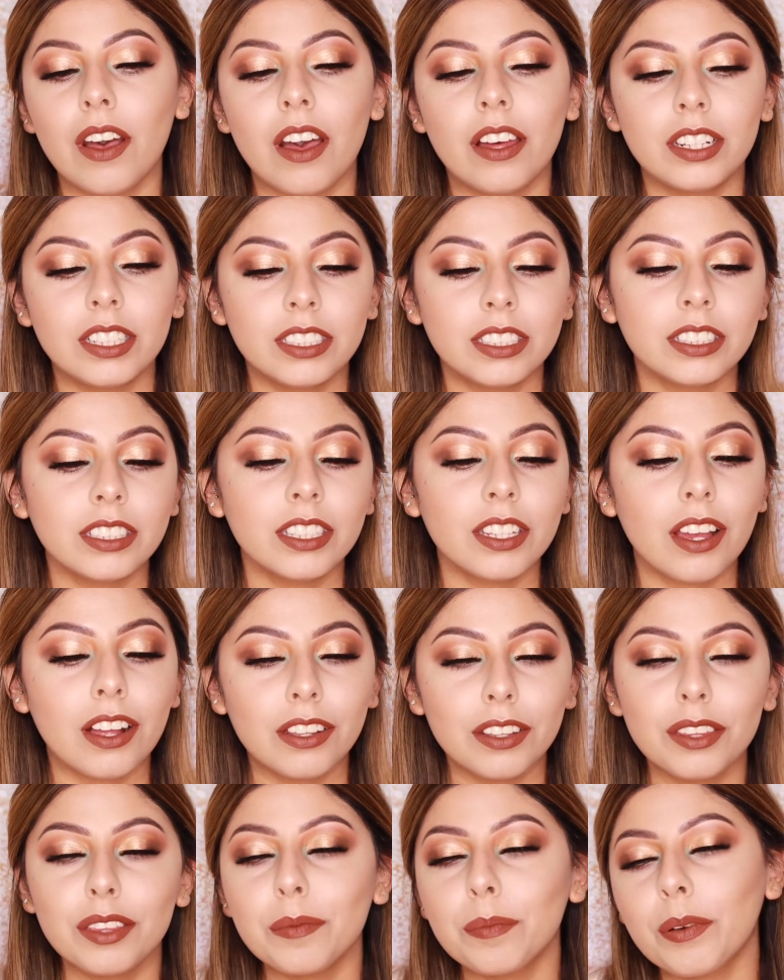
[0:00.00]
Honestly,
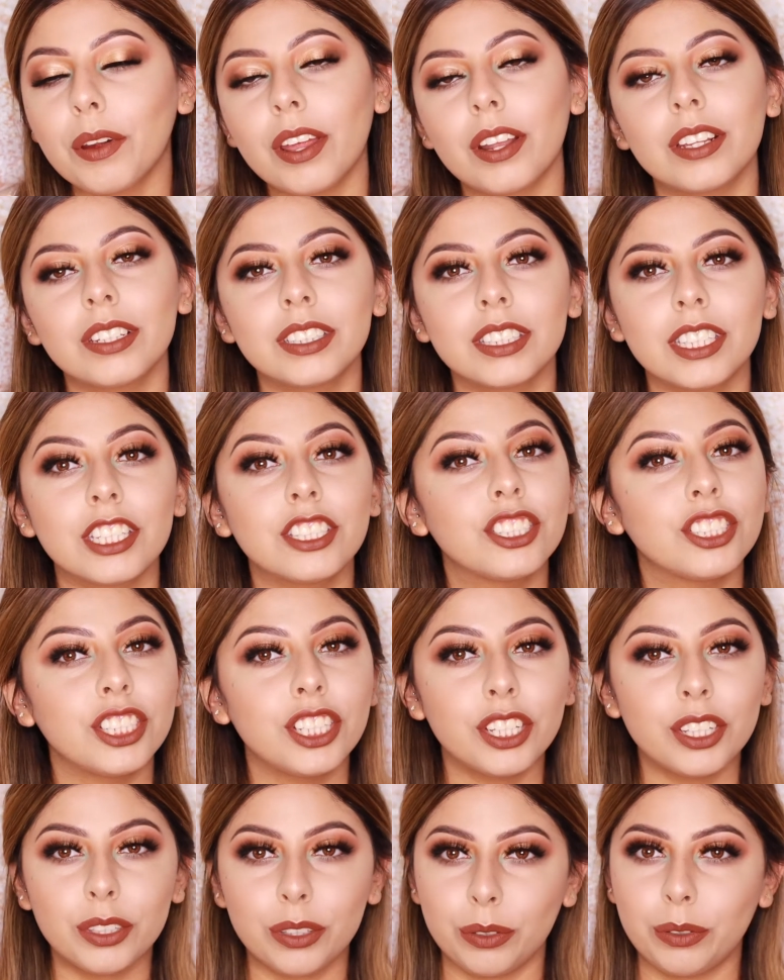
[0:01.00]
all of the products that she
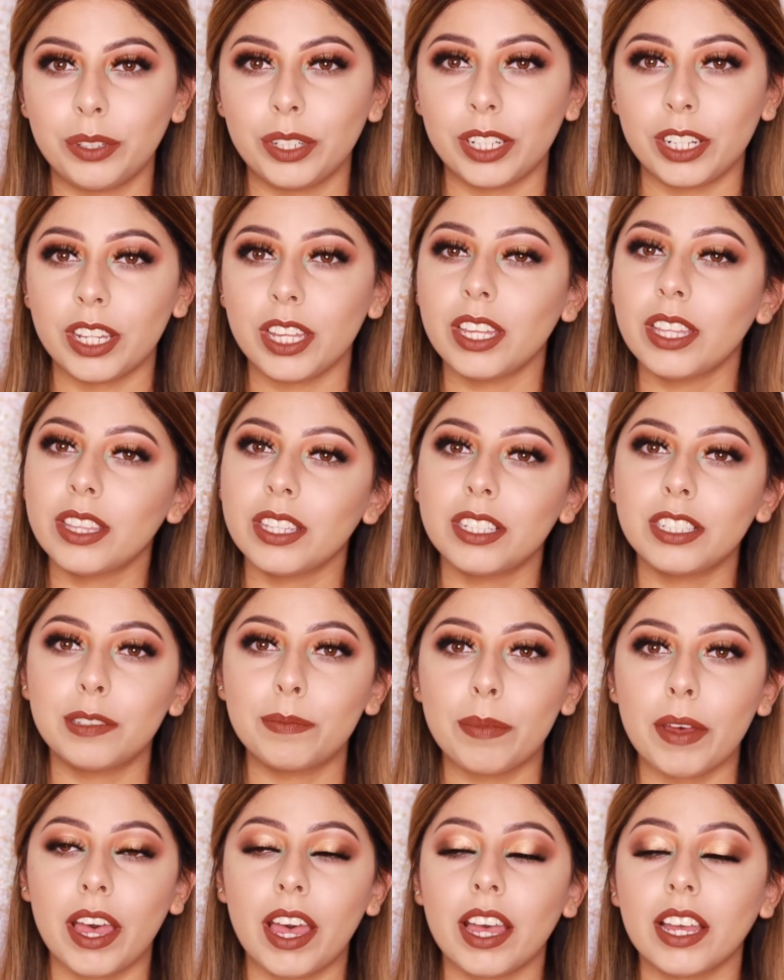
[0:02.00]
included in this
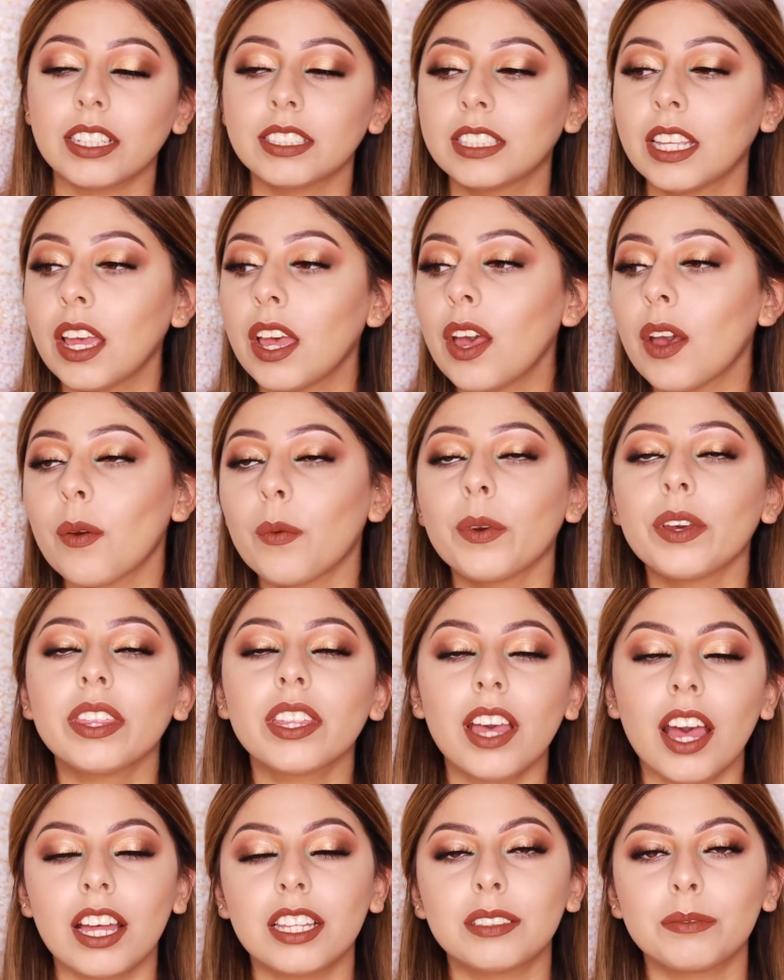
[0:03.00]
box with
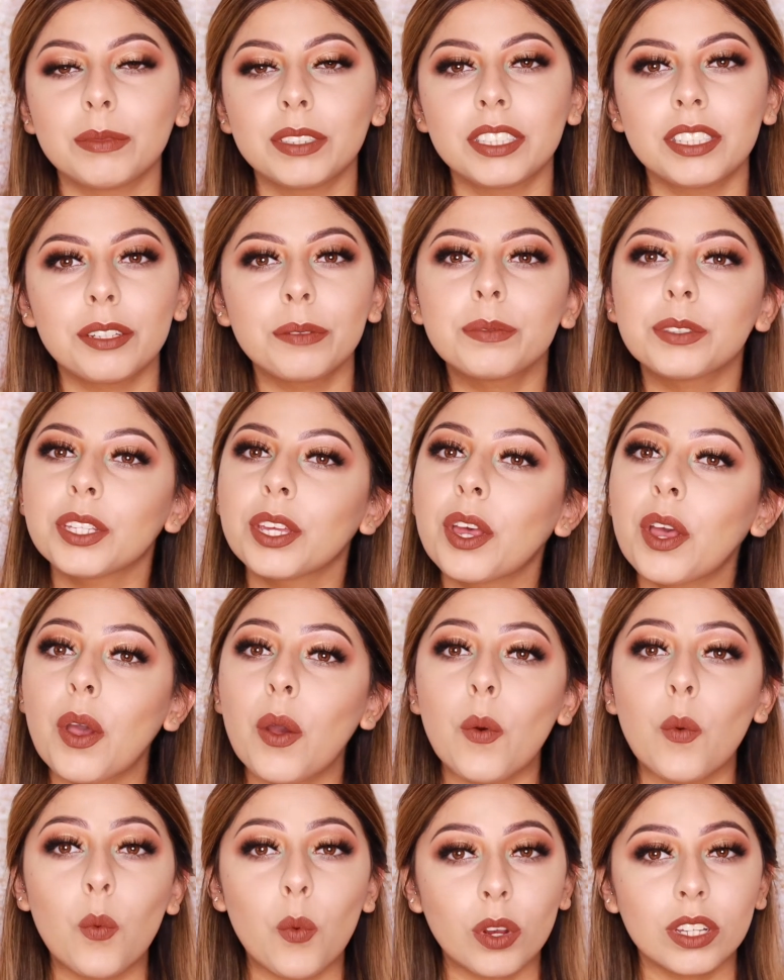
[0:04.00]
Cosmetips
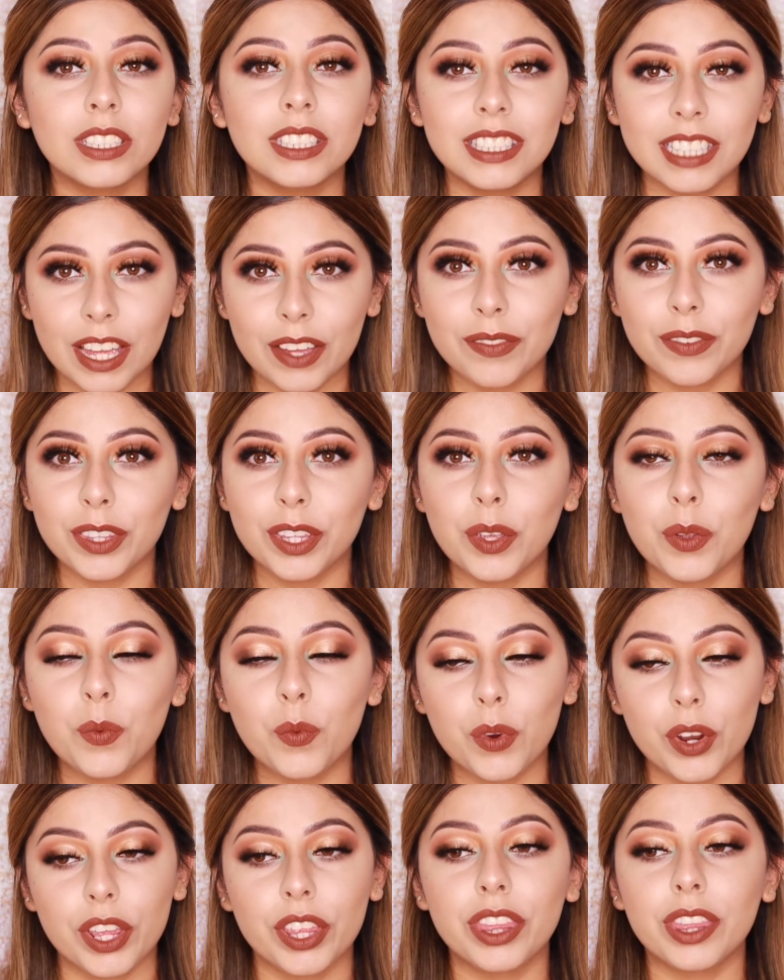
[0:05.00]
was definitely
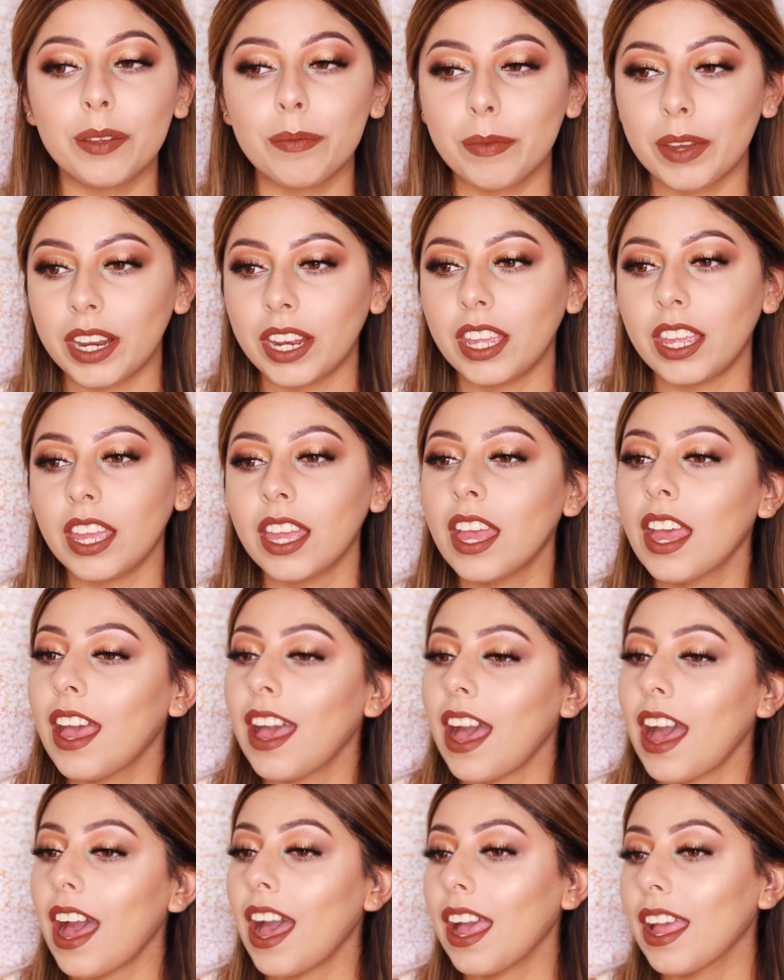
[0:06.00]
worth the money.
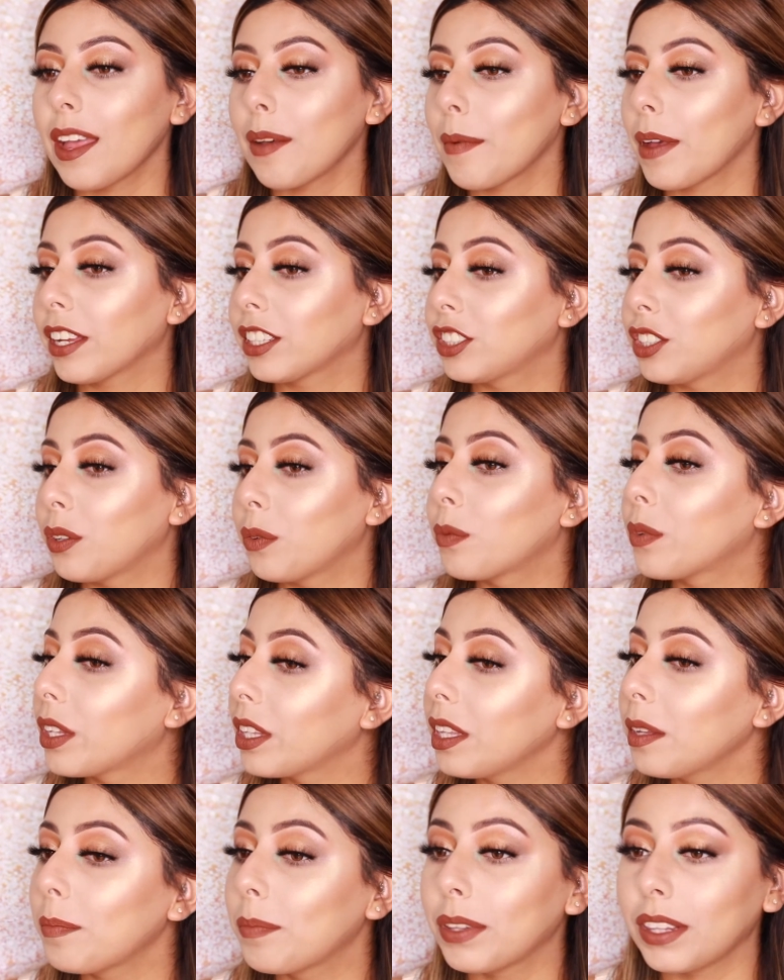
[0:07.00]
I am actually
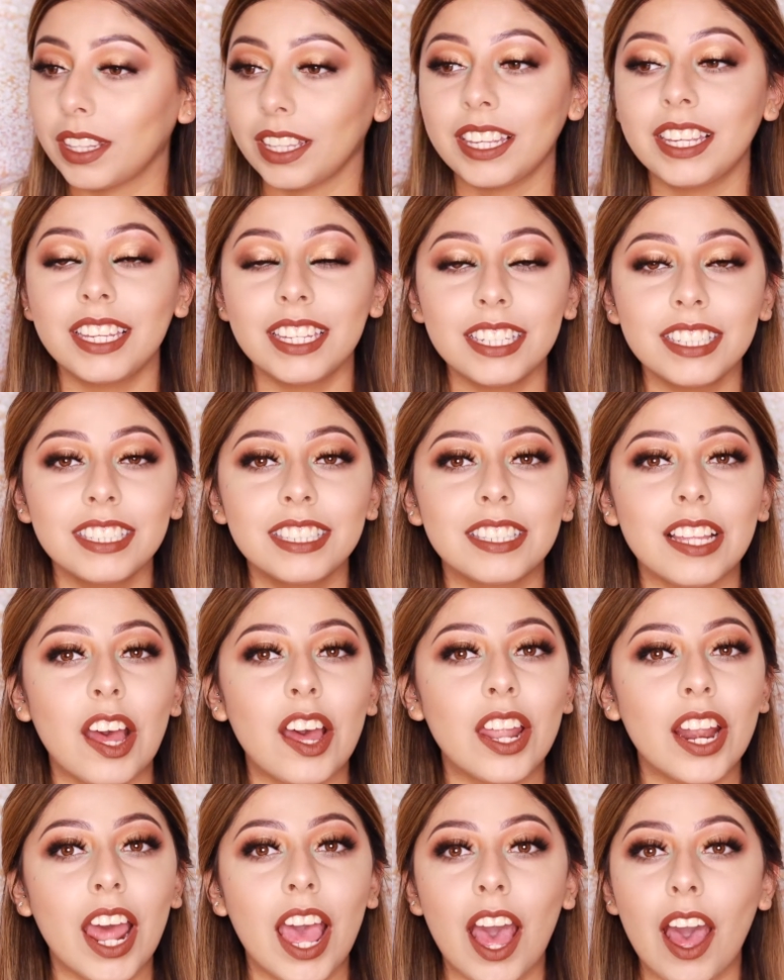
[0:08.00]
really pleased
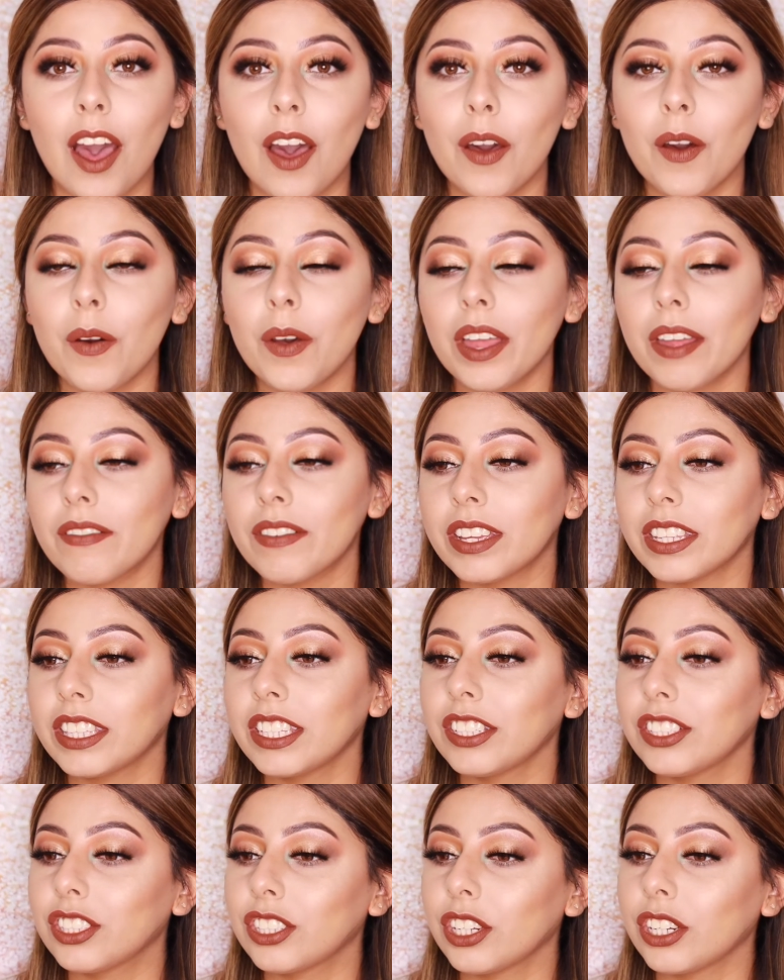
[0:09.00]
on how
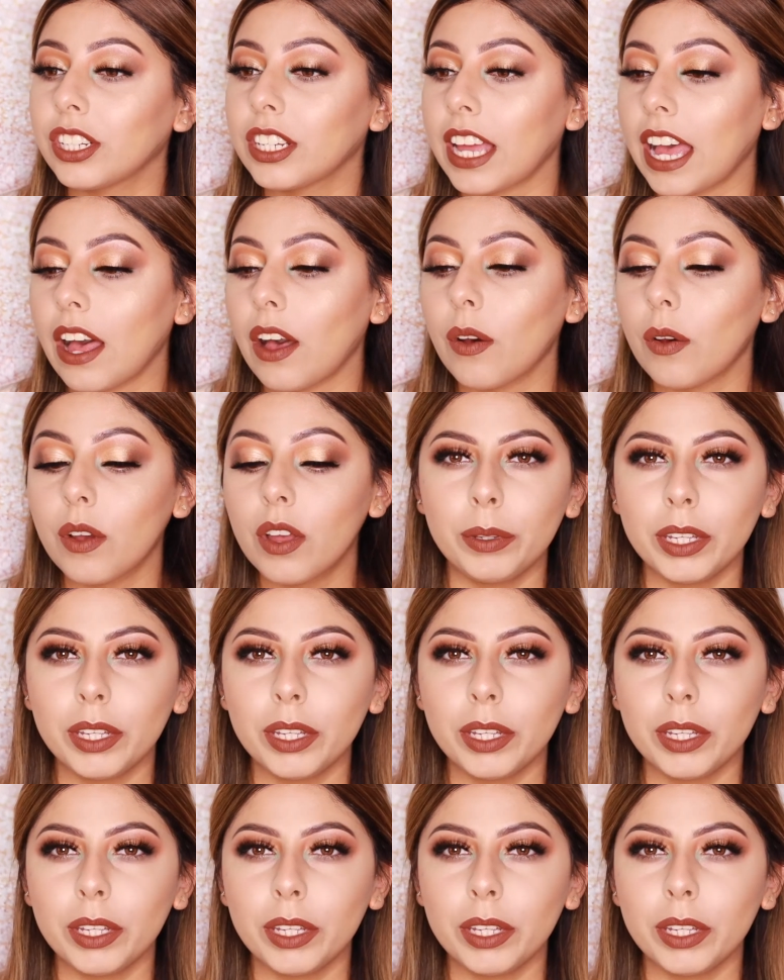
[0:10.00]
everything turned out.